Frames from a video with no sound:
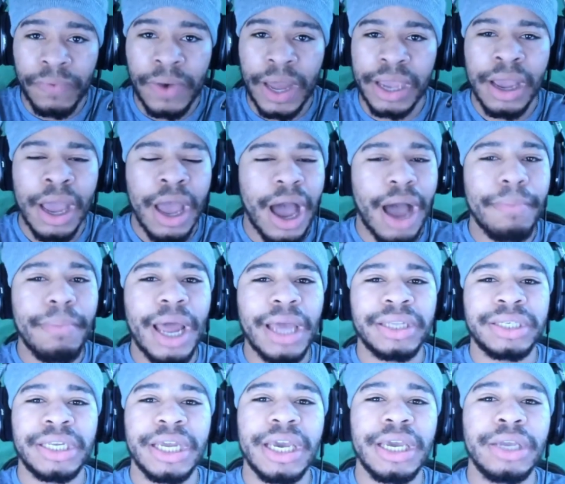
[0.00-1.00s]
Like, I'm
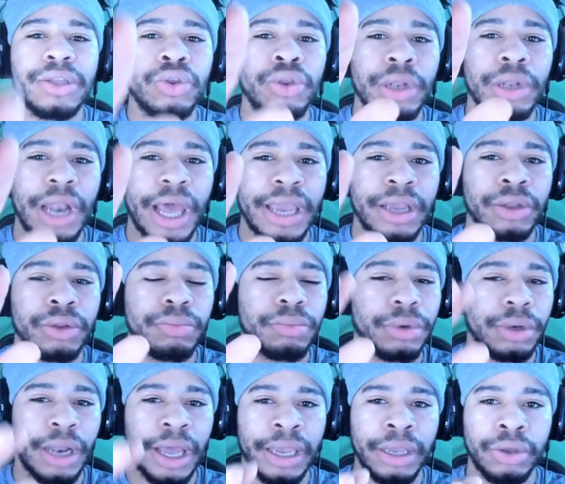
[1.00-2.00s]
not saying, like
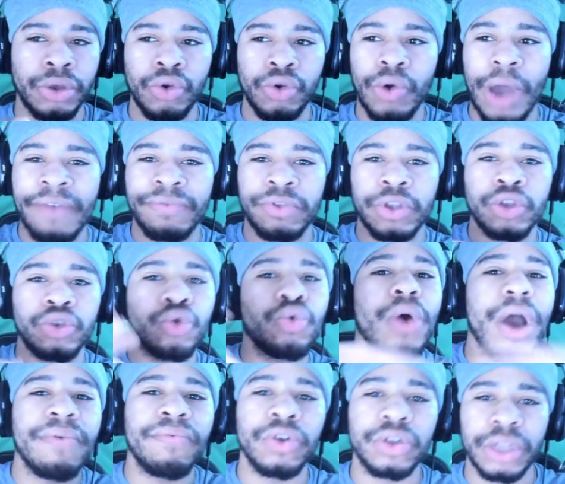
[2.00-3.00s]
you have to
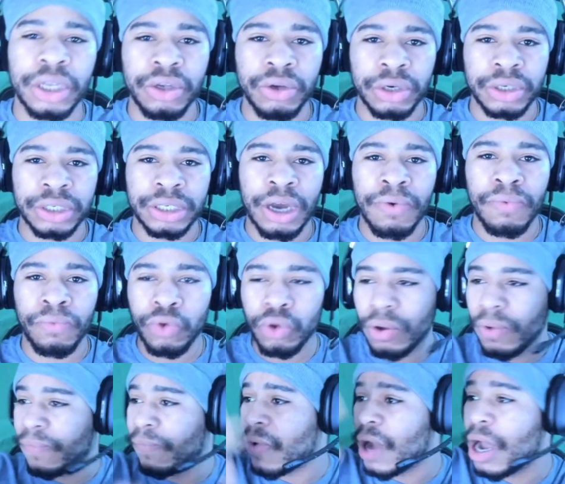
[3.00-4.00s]
do everything yourself. You
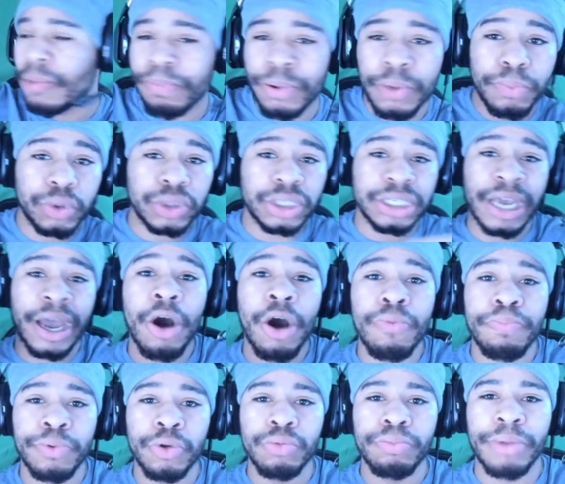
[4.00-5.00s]
could find people to
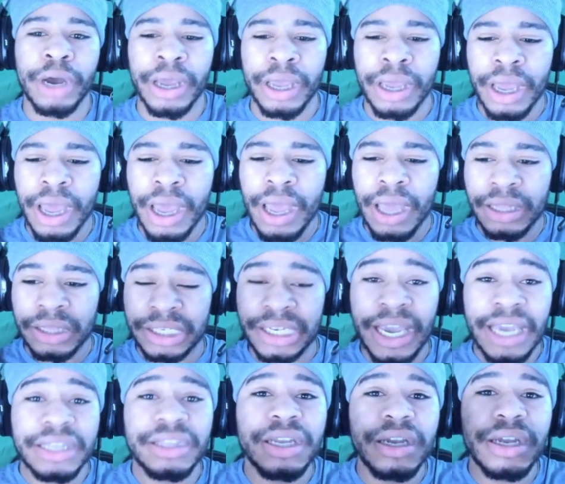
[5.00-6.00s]
help you, but
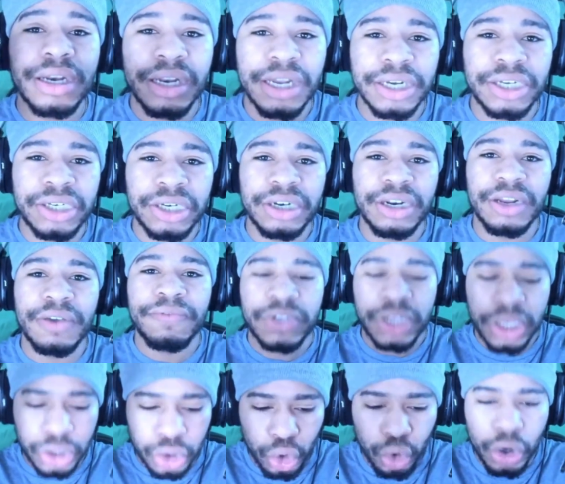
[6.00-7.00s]
take the initiative
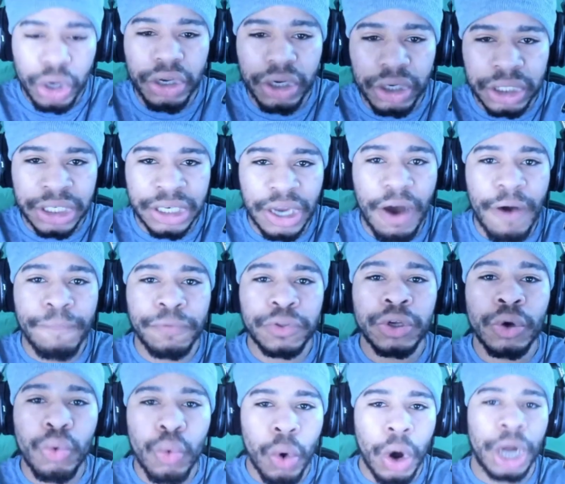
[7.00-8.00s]
to do it yourself,
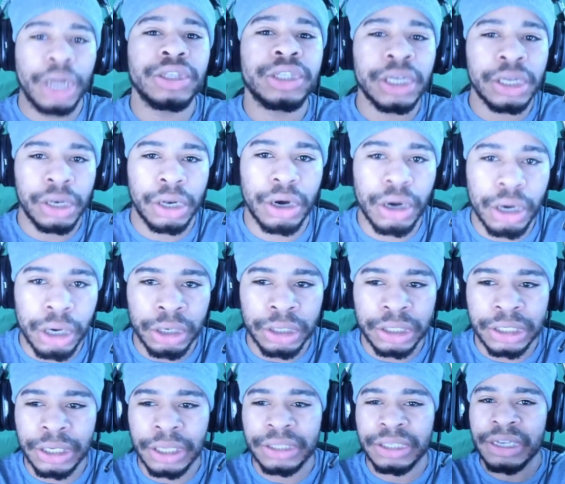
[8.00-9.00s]
to want to learn,
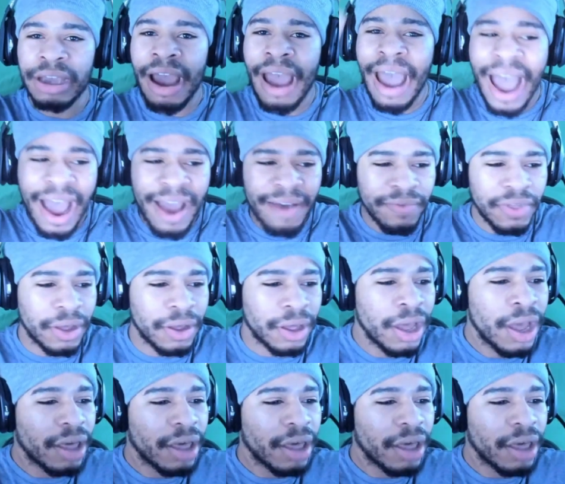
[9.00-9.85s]
to have the